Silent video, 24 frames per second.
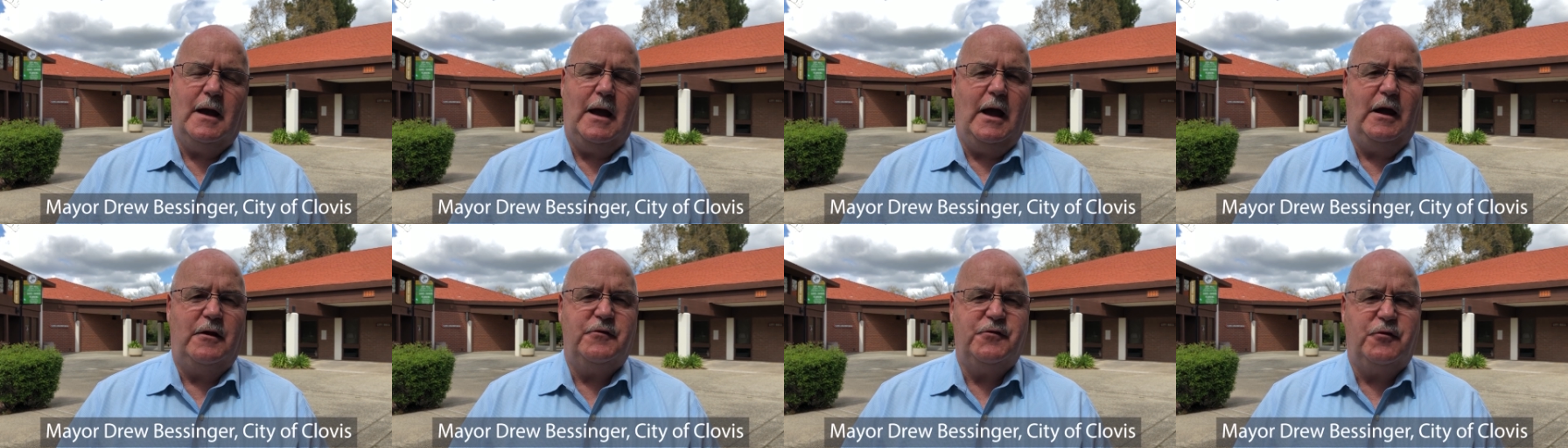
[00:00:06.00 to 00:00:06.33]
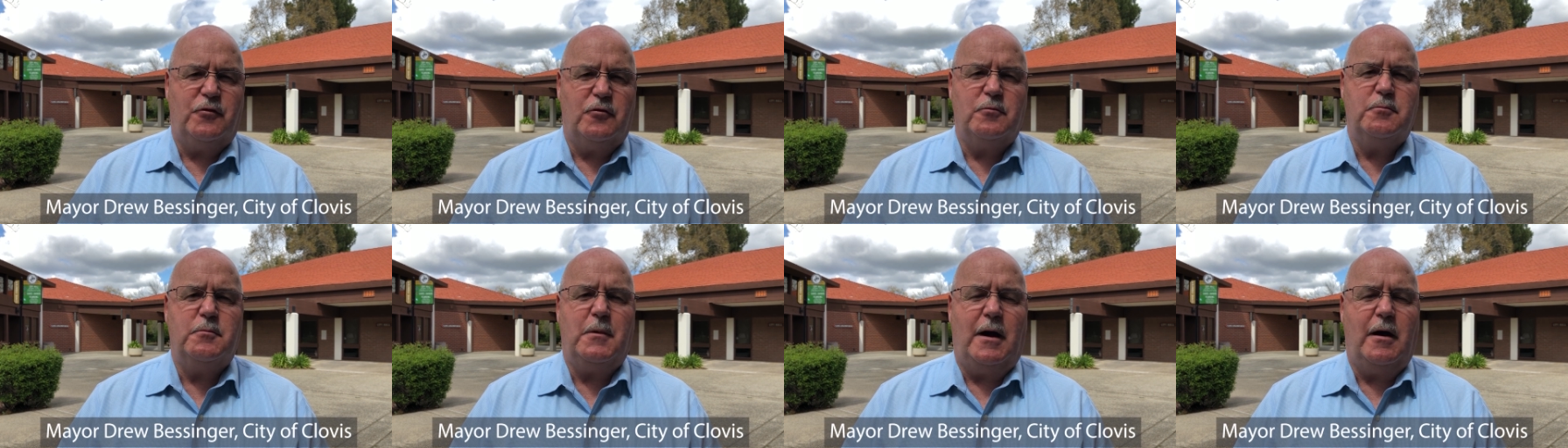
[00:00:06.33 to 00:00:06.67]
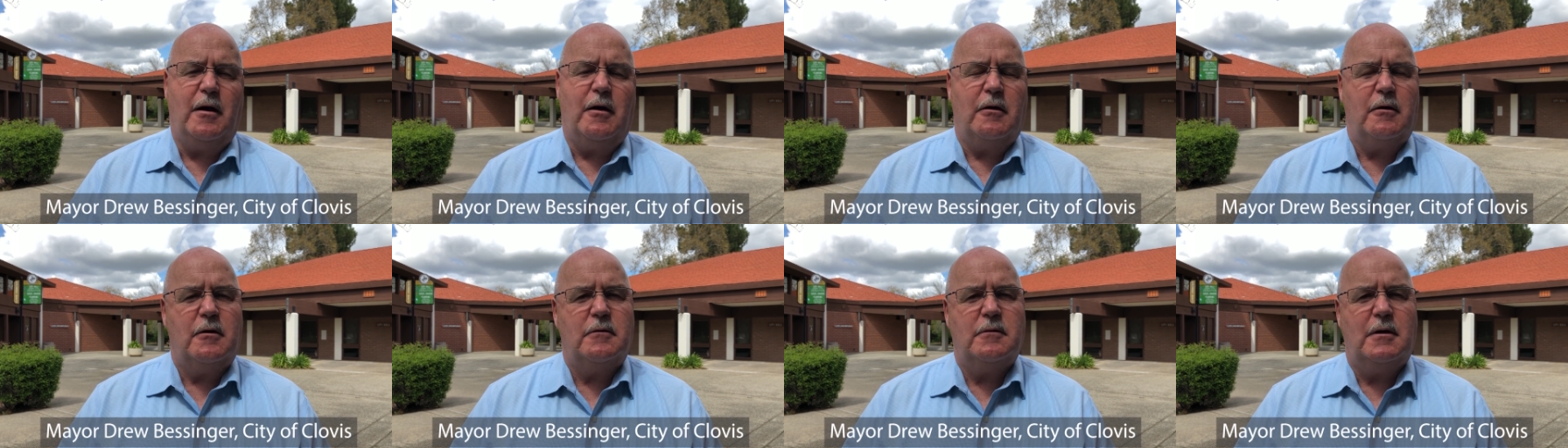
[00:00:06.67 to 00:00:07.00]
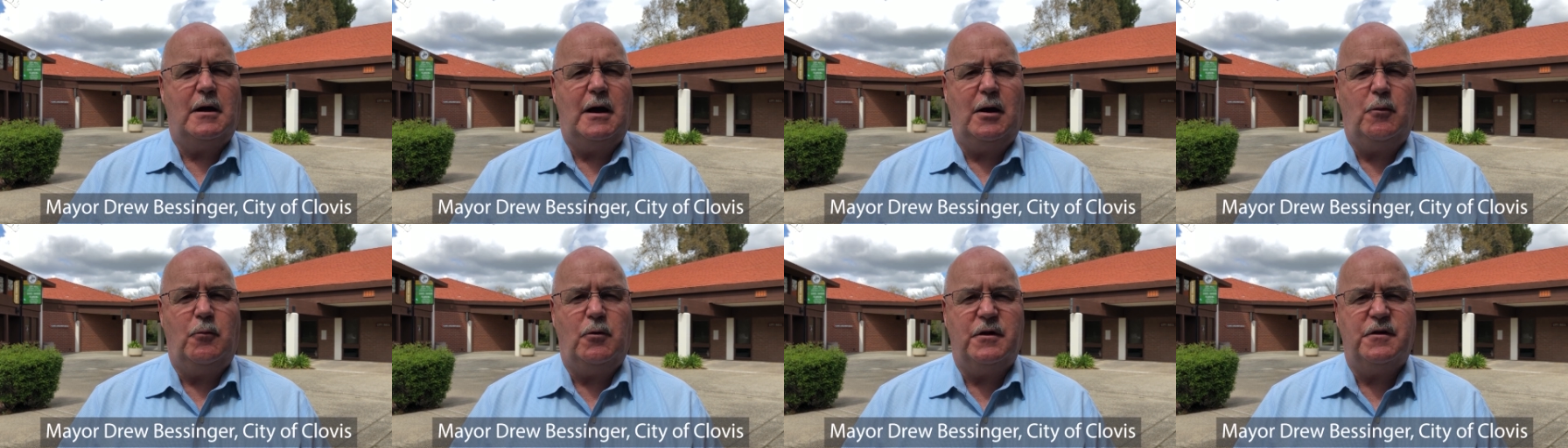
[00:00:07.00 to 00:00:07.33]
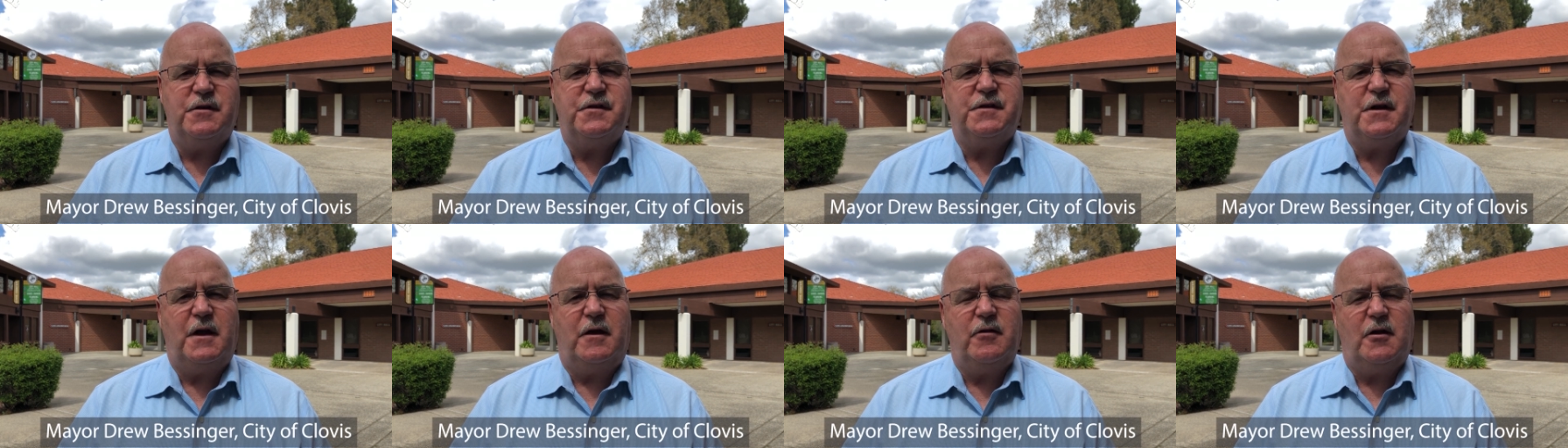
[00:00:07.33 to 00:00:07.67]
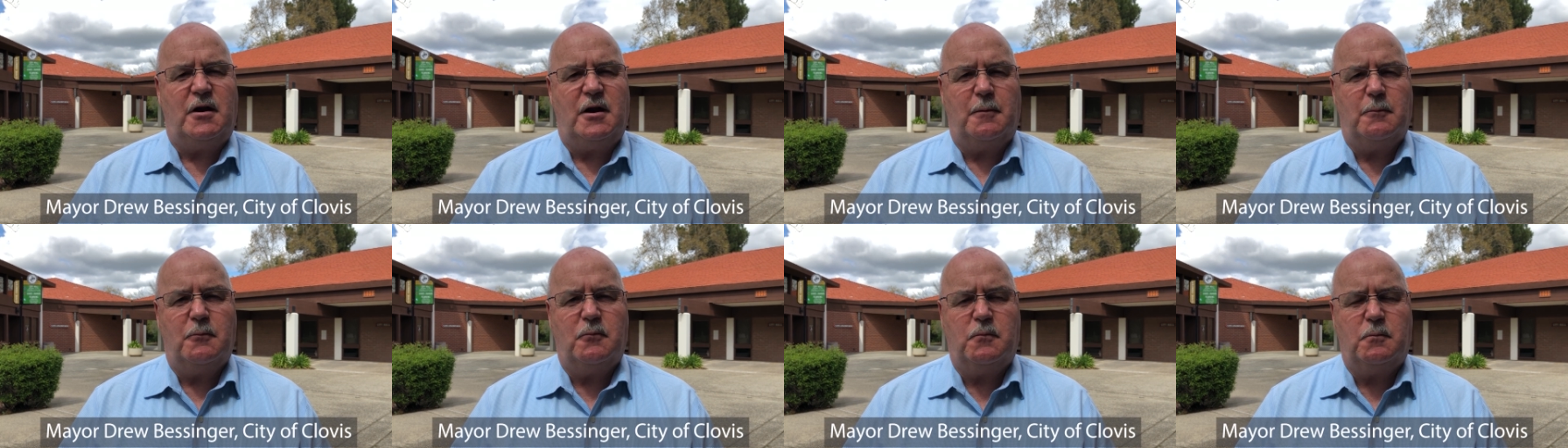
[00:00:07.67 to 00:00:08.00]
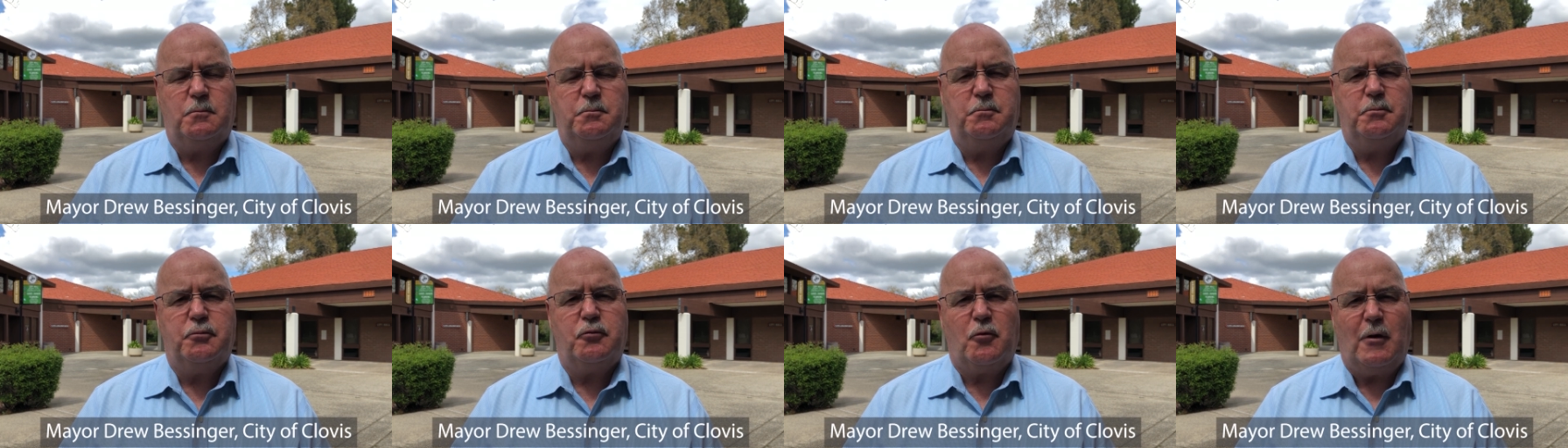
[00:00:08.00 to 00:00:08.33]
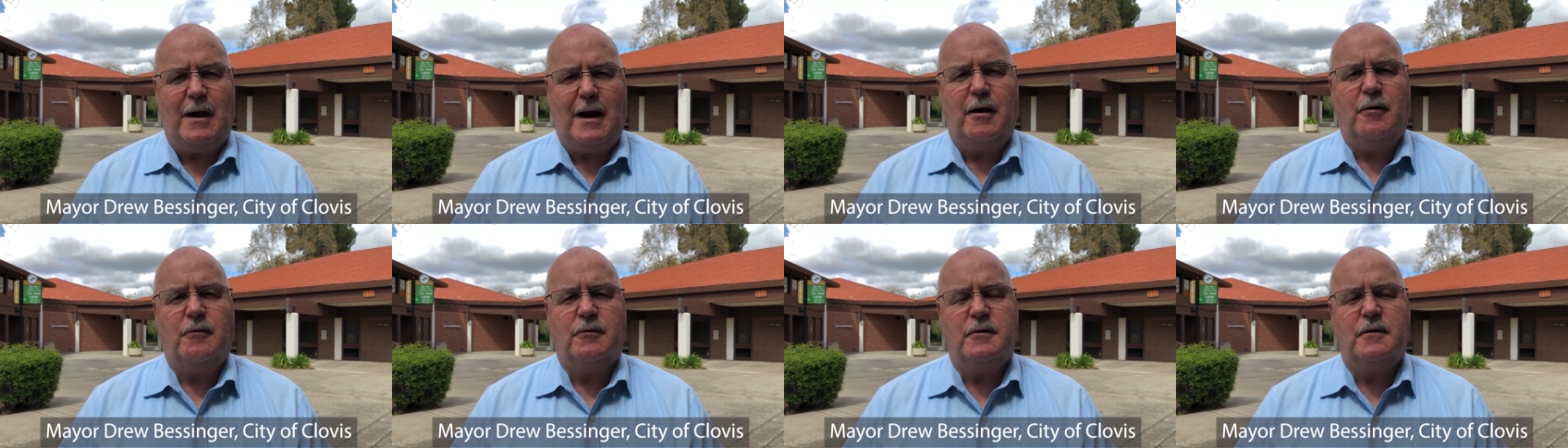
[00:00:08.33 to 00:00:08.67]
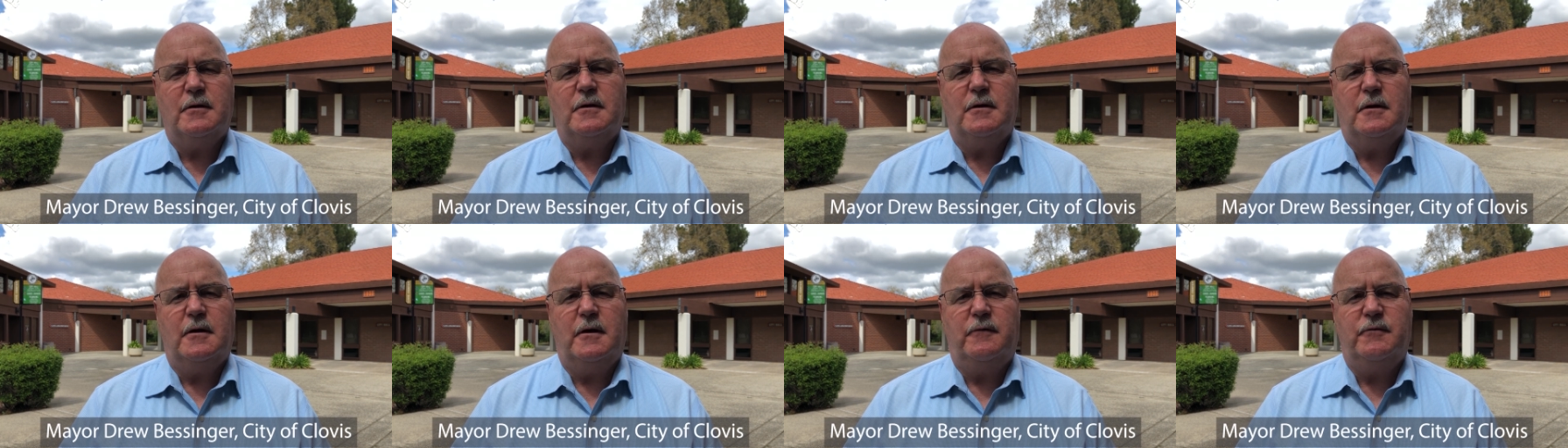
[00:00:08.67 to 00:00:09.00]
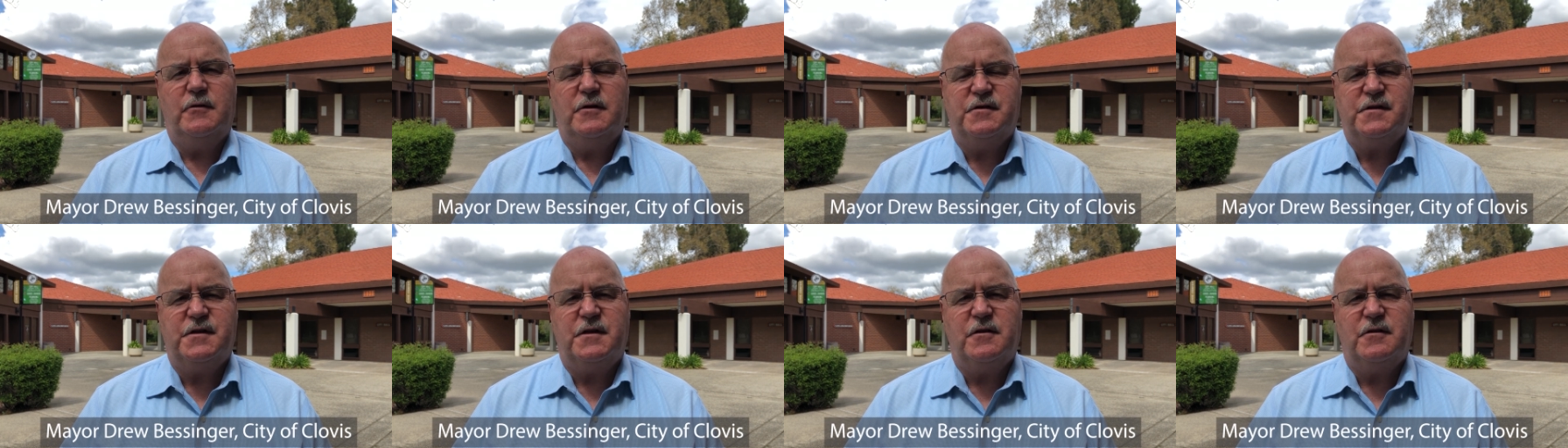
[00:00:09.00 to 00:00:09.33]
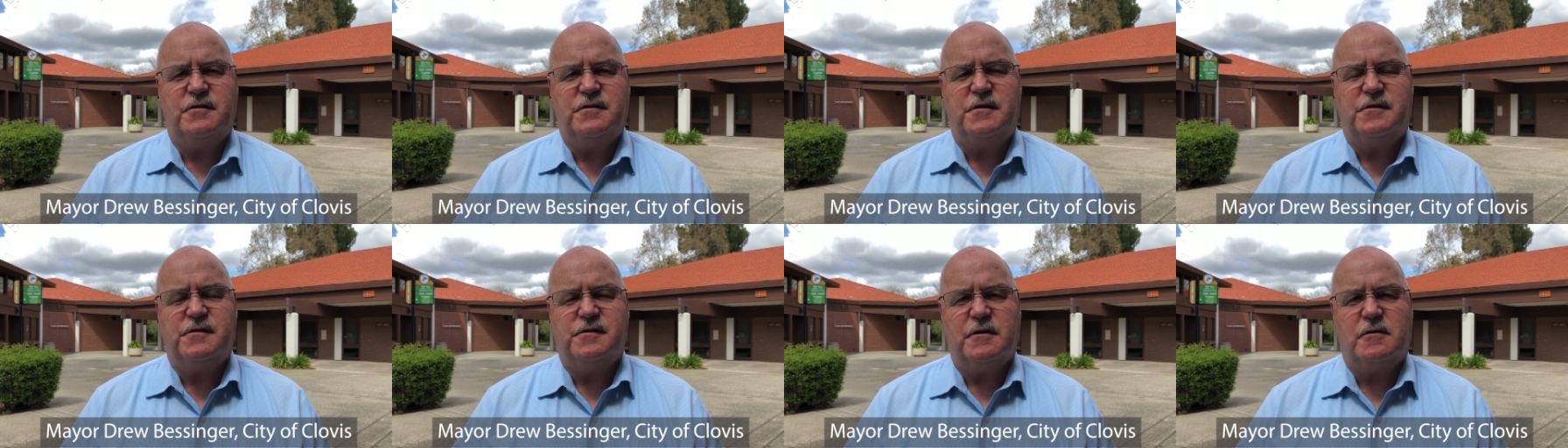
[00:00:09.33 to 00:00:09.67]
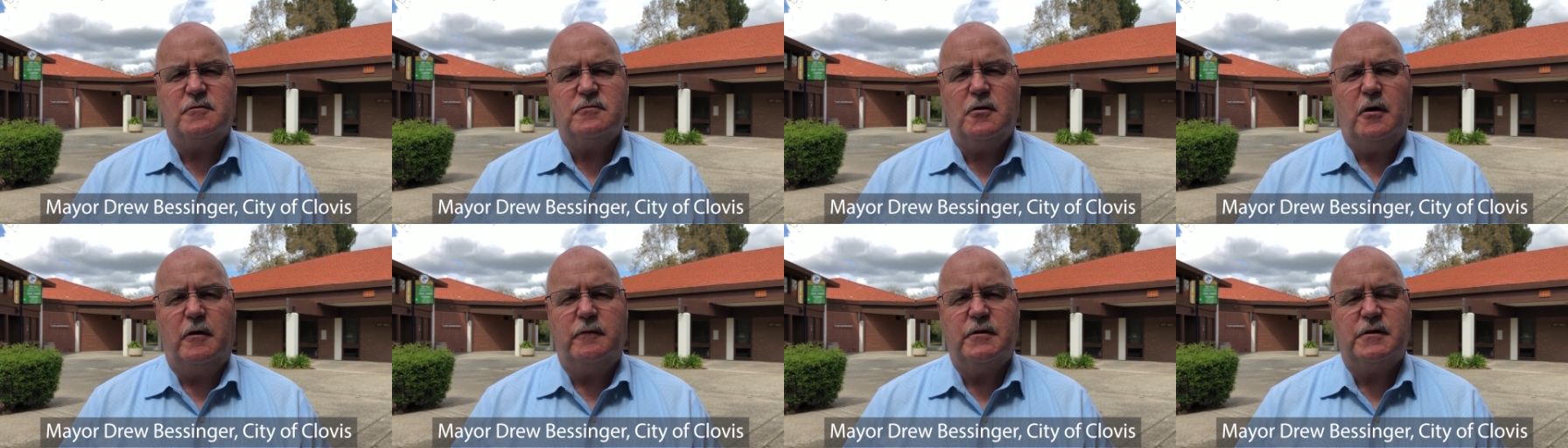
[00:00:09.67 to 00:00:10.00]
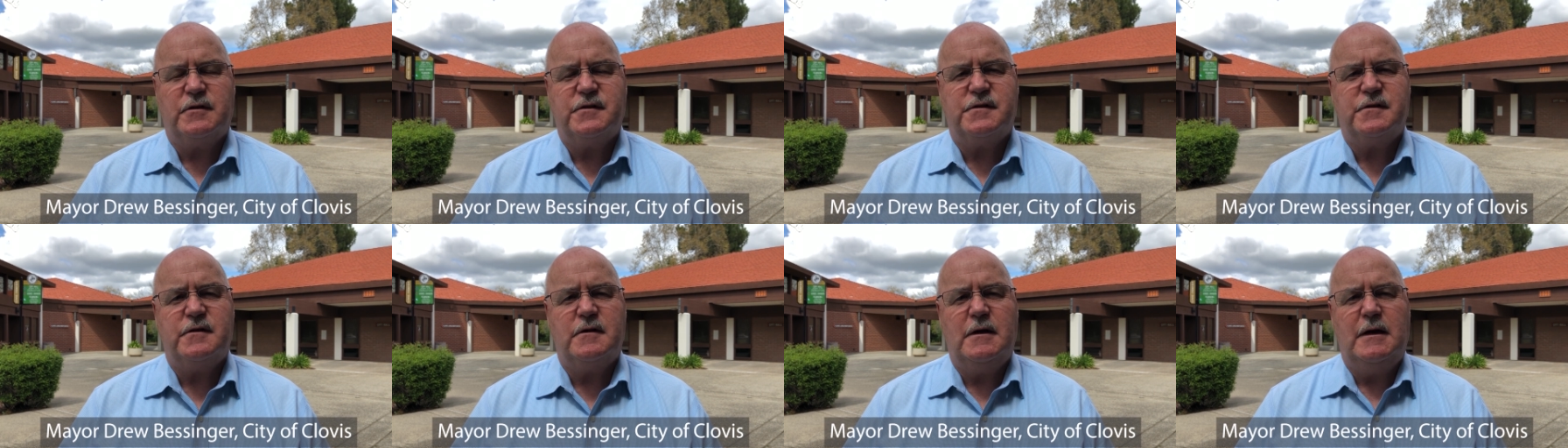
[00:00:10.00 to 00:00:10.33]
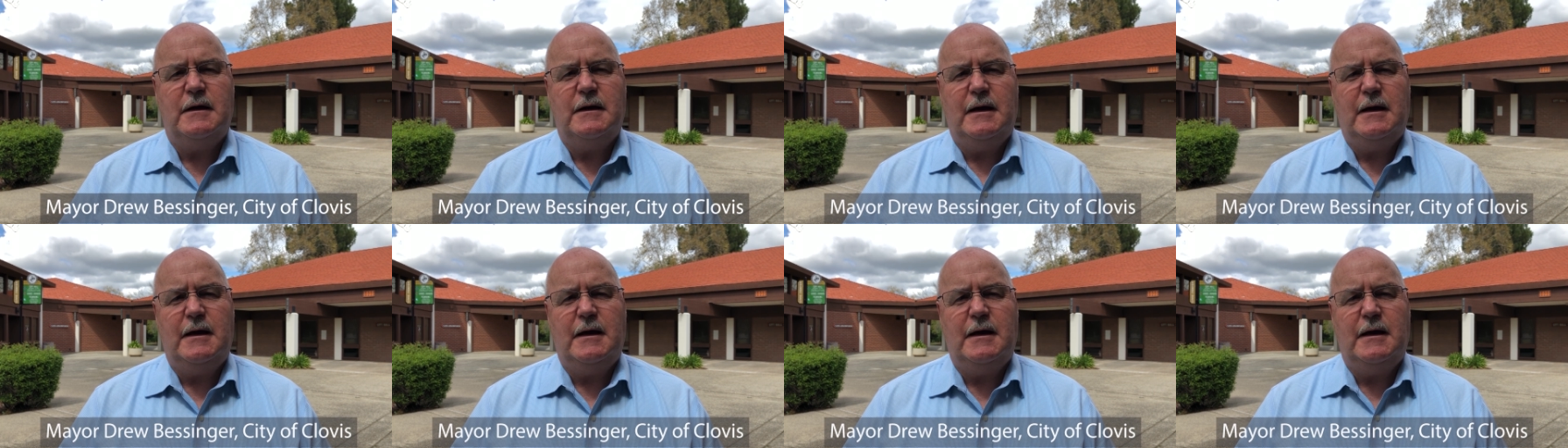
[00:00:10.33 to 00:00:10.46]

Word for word: As your mayor, I want to say that I'm proud of the citizens of Clovis